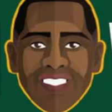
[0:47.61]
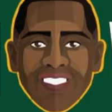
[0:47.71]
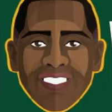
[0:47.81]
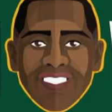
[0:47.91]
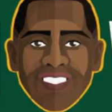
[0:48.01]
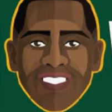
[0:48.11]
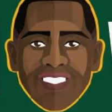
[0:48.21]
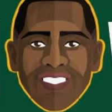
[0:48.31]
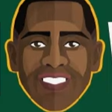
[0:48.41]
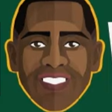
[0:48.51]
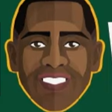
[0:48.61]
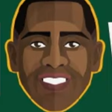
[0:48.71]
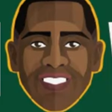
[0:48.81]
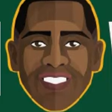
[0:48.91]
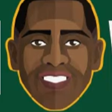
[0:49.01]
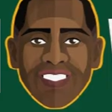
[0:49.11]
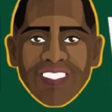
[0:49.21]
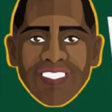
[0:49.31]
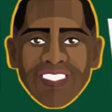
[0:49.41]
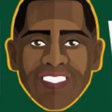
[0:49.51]

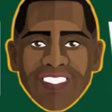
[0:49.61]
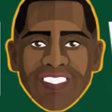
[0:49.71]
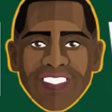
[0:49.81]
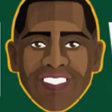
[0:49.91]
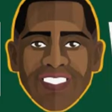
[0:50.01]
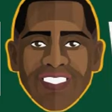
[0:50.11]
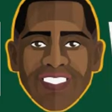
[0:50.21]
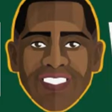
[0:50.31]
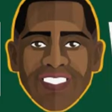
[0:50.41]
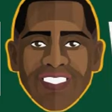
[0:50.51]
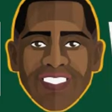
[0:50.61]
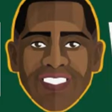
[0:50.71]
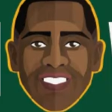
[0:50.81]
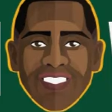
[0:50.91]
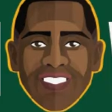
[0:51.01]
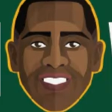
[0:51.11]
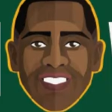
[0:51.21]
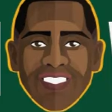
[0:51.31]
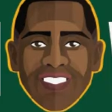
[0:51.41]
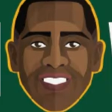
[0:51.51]

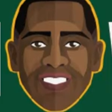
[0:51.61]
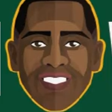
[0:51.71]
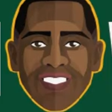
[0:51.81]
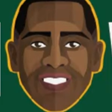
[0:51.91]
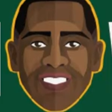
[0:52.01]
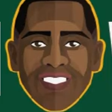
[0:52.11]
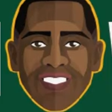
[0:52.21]
(silent)